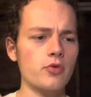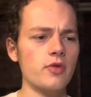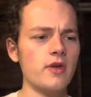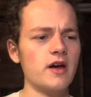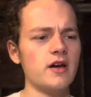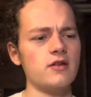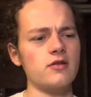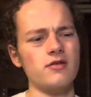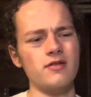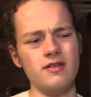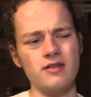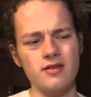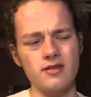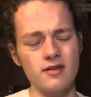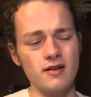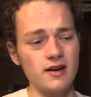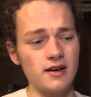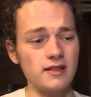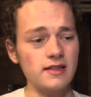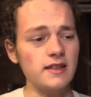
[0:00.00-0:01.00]
Actually, it's
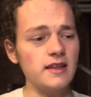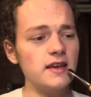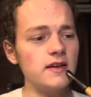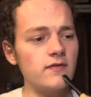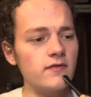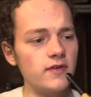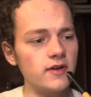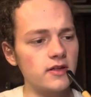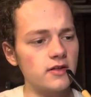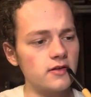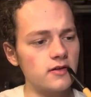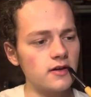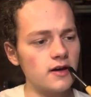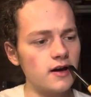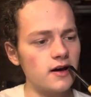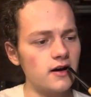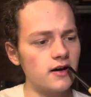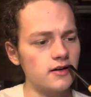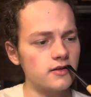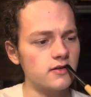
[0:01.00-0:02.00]
not a leaf, it's
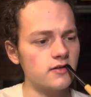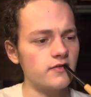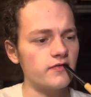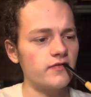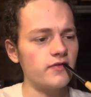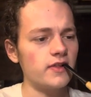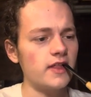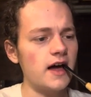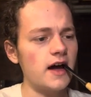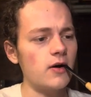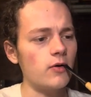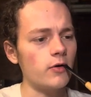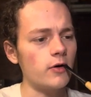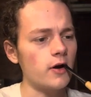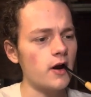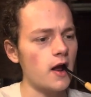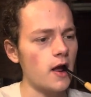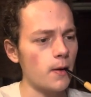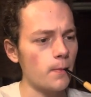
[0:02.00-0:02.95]
a flower.